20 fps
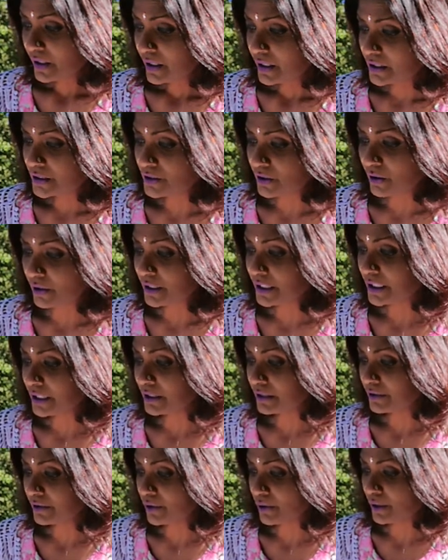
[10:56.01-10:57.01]

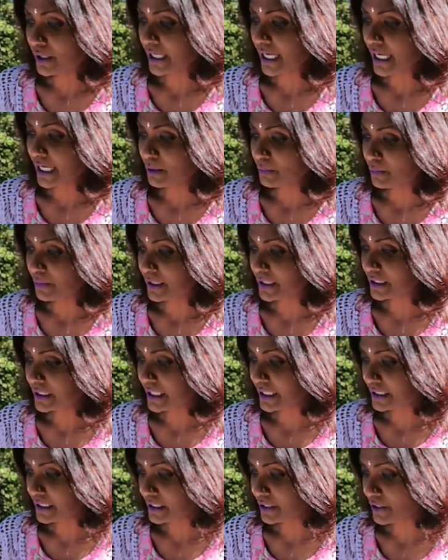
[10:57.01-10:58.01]
adorning your cape and
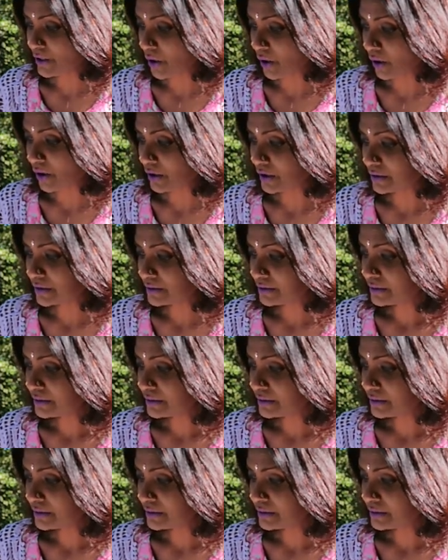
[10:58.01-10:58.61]
getting your